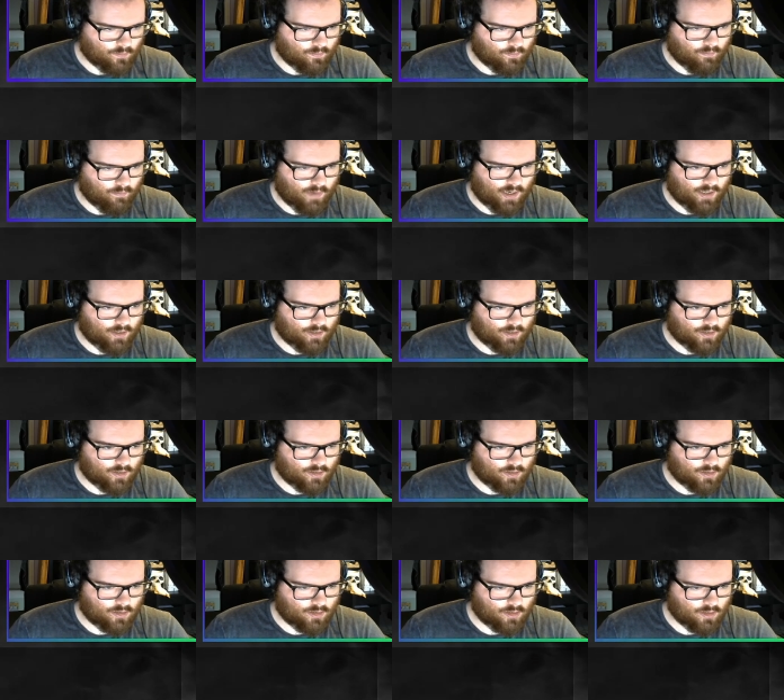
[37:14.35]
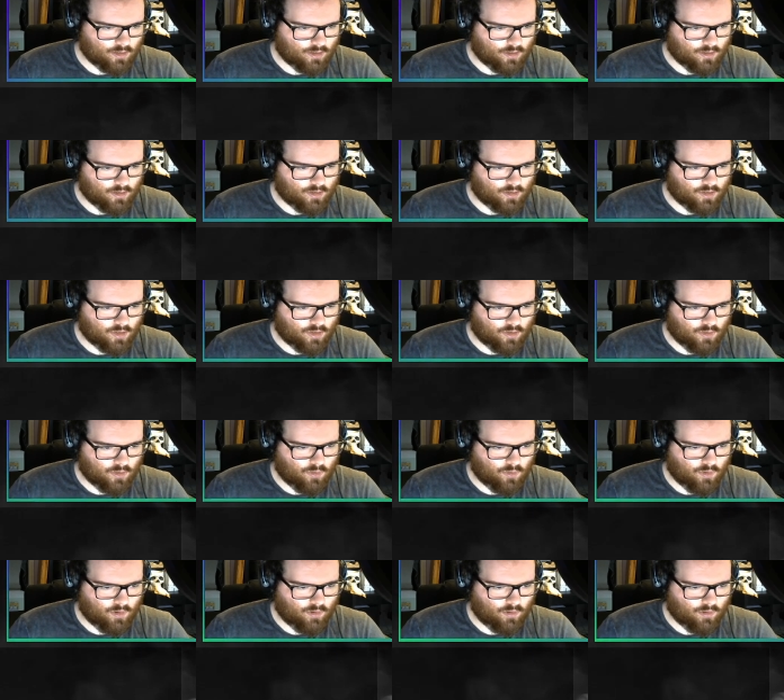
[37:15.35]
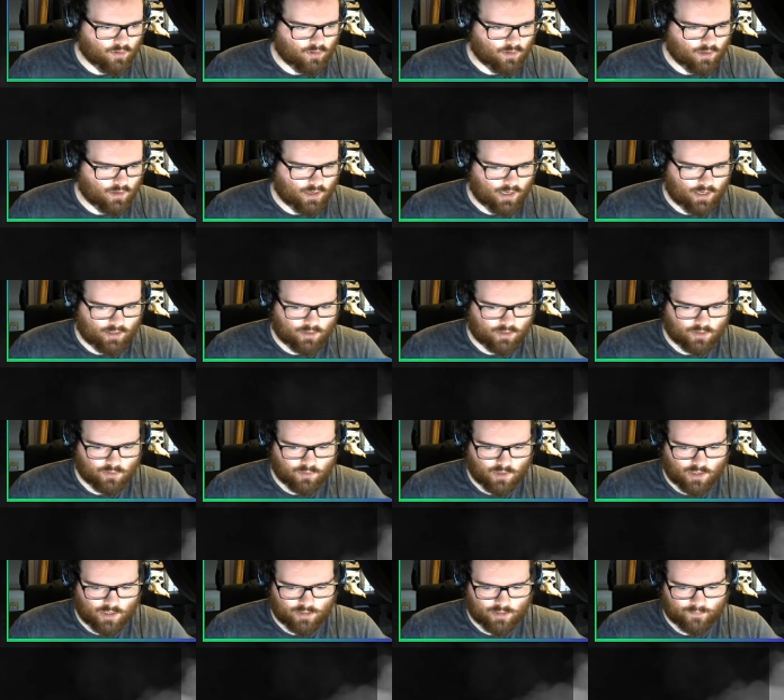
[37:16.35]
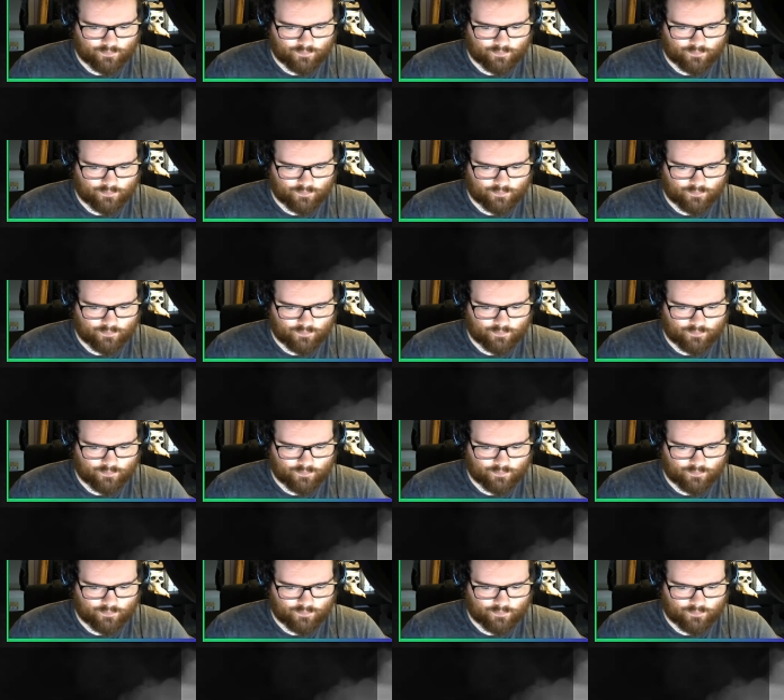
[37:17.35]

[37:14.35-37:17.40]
minus 2x squared.